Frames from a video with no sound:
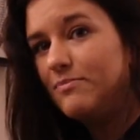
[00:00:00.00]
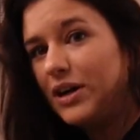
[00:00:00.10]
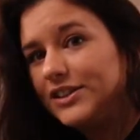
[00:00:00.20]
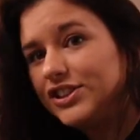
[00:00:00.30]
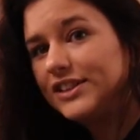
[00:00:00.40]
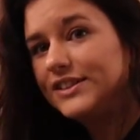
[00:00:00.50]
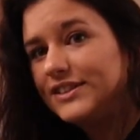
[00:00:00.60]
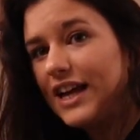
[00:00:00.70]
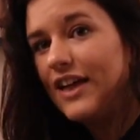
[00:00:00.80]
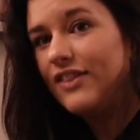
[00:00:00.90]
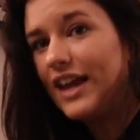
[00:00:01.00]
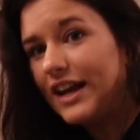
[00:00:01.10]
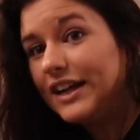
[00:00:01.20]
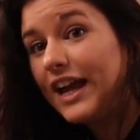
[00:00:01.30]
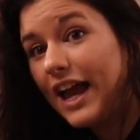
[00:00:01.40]
budges, and then
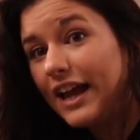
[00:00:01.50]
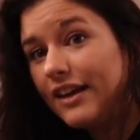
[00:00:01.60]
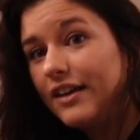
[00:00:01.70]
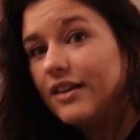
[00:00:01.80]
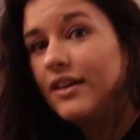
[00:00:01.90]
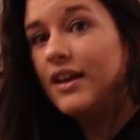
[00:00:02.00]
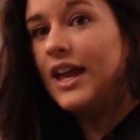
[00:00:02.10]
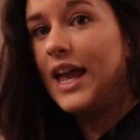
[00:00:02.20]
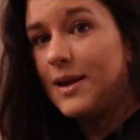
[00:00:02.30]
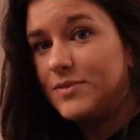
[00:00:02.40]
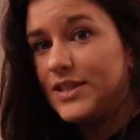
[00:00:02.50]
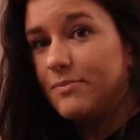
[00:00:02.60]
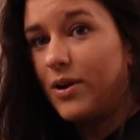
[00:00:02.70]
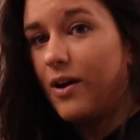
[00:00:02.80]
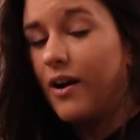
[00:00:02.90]
again, hips to
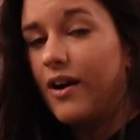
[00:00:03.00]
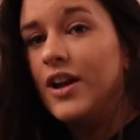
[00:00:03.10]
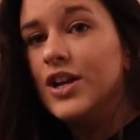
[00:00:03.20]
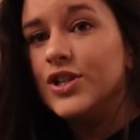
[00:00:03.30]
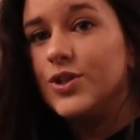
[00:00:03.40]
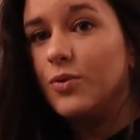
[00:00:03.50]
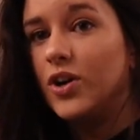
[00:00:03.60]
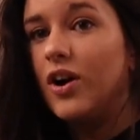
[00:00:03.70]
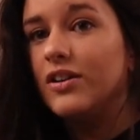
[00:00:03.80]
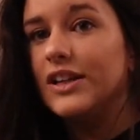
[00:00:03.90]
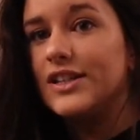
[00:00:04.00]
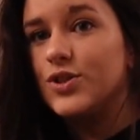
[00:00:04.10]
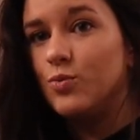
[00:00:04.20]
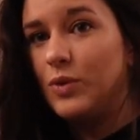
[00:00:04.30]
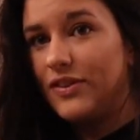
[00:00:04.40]
bar. So
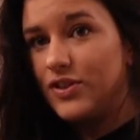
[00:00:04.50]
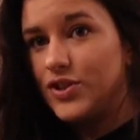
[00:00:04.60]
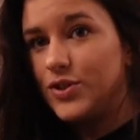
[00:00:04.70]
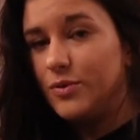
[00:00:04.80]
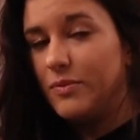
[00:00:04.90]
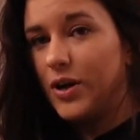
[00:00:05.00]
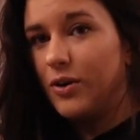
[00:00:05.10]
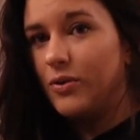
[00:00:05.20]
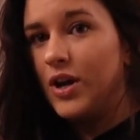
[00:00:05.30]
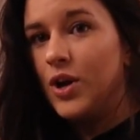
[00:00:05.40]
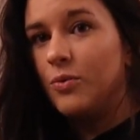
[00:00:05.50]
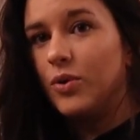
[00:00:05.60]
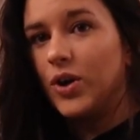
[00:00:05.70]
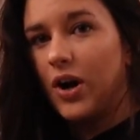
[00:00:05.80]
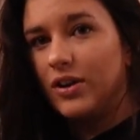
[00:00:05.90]
regardless, with the sumo,
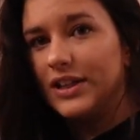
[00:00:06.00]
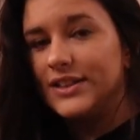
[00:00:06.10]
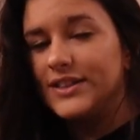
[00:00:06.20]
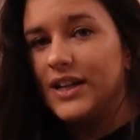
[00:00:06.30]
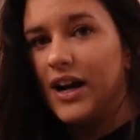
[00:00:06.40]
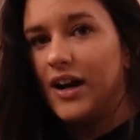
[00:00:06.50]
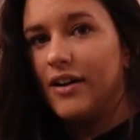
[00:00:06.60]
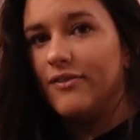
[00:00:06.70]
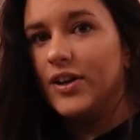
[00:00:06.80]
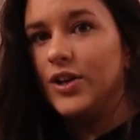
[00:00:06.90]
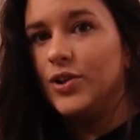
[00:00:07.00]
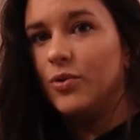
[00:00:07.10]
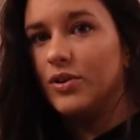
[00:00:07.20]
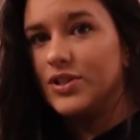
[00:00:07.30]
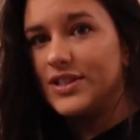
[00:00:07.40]
regardless of
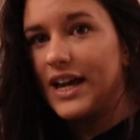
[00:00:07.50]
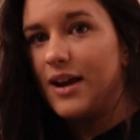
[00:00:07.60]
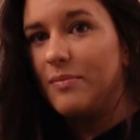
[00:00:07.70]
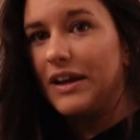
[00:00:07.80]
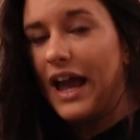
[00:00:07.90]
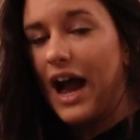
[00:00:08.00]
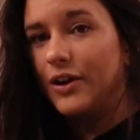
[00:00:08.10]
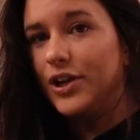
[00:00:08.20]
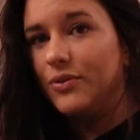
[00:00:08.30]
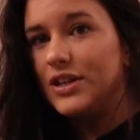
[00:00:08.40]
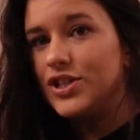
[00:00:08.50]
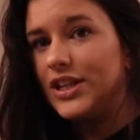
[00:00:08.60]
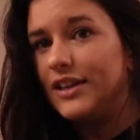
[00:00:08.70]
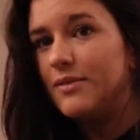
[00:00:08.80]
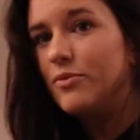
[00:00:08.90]
your setup and how you
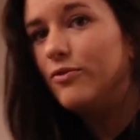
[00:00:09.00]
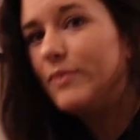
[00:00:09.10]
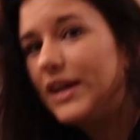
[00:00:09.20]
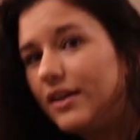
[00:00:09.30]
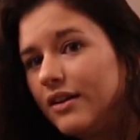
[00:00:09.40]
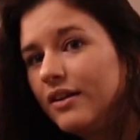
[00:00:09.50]
initiate the movement,